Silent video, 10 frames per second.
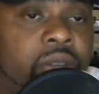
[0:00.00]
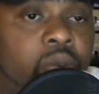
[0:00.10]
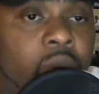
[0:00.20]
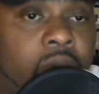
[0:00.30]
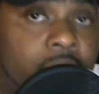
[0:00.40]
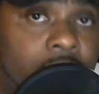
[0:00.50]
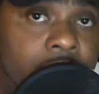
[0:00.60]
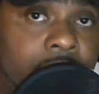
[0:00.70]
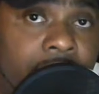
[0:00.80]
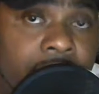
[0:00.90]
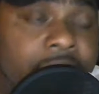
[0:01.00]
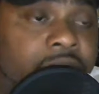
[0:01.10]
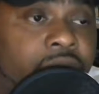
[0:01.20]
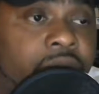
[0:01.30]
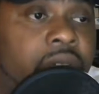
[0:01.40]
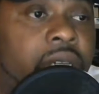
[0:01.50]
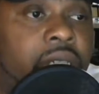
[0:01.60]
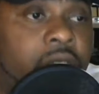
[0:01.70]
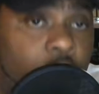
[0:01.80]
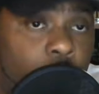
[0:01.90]
want to
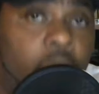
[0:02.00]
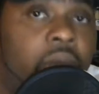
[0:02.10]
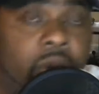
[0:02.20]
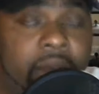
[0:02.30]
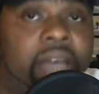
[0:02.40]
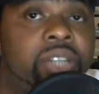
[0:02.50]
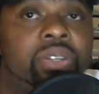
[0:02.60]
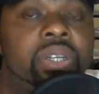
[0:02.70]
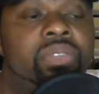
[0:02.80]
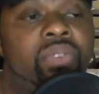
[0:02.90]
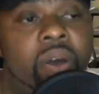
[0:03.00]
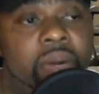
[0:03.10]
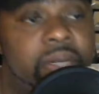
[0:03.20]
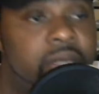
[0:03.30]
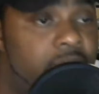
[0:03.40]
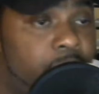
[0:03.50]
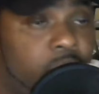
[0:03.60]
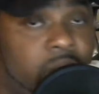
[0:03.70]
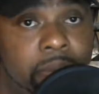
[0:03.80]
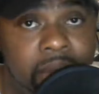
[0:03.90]
do a little extra as far as
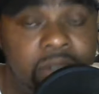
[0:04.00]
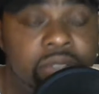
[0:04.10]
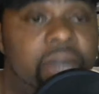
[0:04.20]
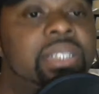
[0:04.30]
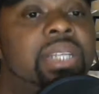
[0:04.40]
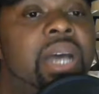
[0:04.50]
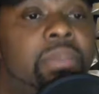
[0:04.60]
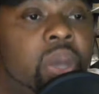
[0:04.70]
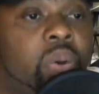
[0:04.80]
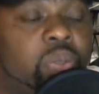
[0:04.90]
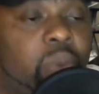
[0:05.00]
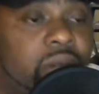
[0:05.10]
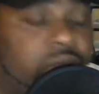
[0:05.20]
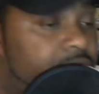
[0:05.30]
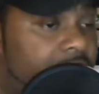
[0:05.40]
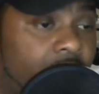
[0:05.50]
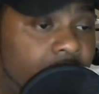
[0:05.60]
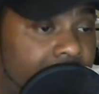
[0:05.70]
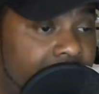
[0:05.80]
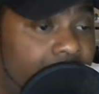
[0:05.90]
supporting the Patreon is down below as well. So check
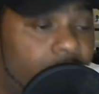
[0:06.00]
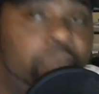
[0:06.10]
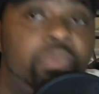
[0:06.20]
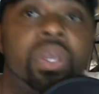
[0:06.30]
all that out.